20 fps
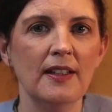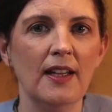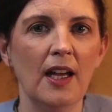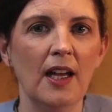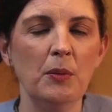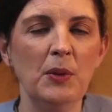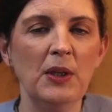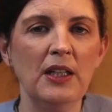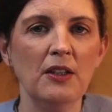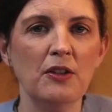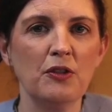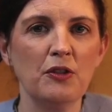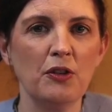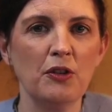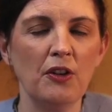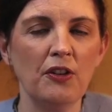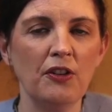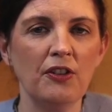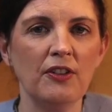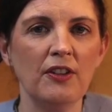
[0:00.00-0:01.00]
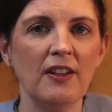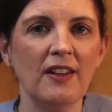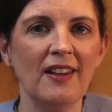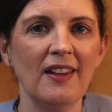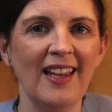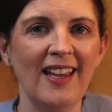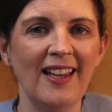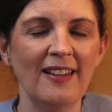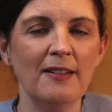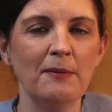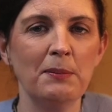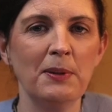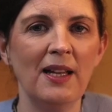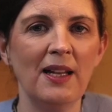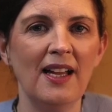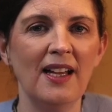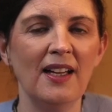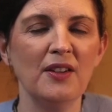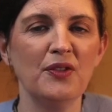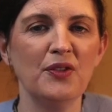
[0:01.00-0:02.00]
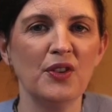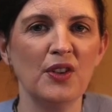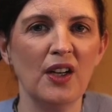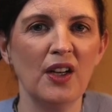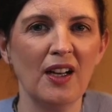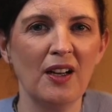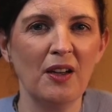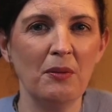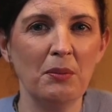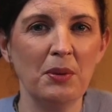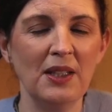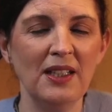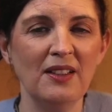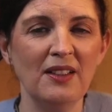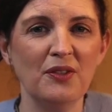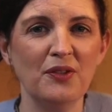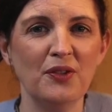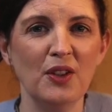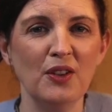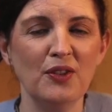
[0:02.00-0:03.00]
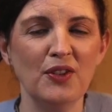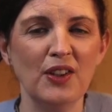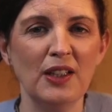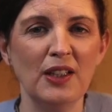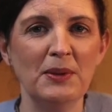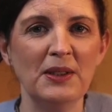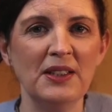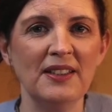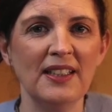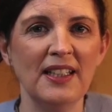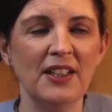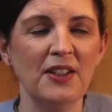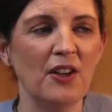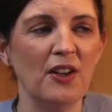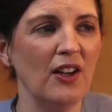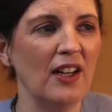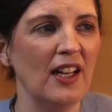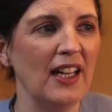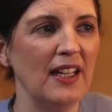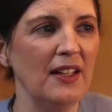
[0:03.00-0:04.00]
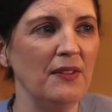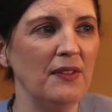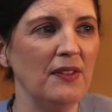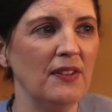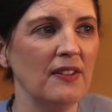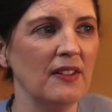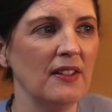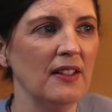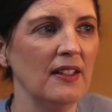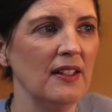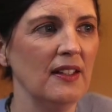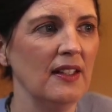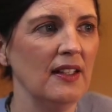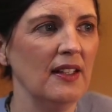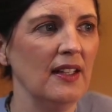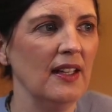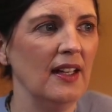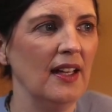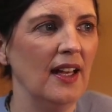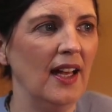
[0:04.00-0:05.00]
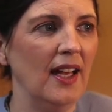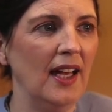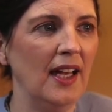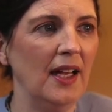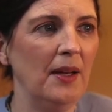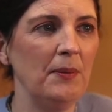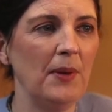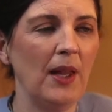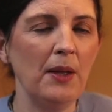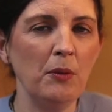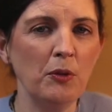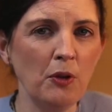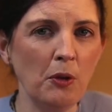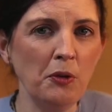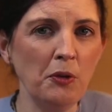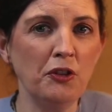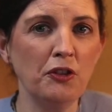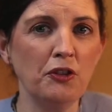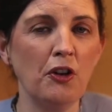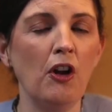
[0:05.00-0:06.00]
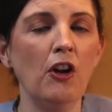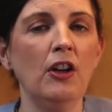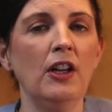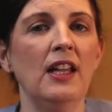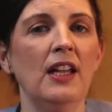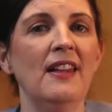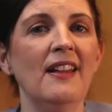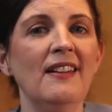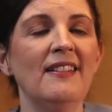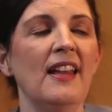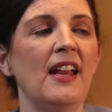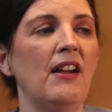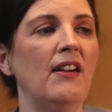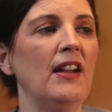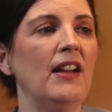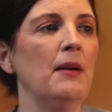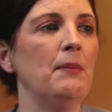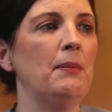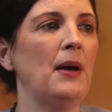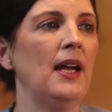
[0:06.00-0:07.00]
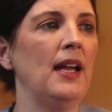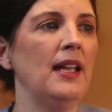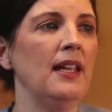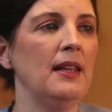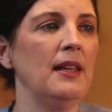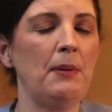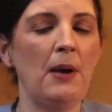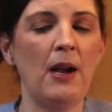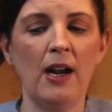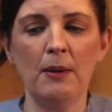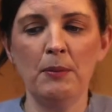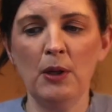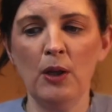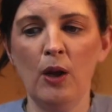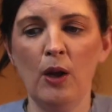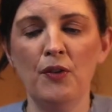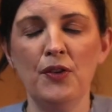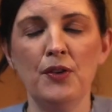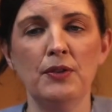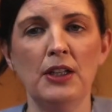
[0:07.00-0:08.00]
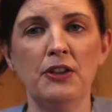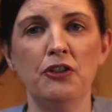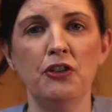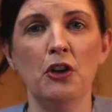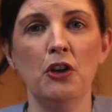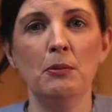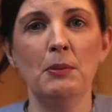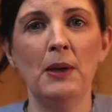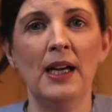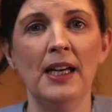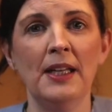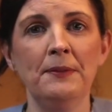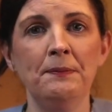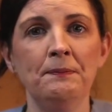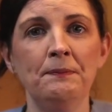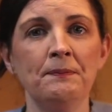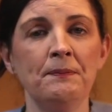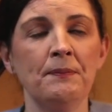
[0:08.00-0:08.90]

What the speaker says: And we can trust his plan for a complete fulfillment in our lives. I was always struck in this area by the parable of the rich young man.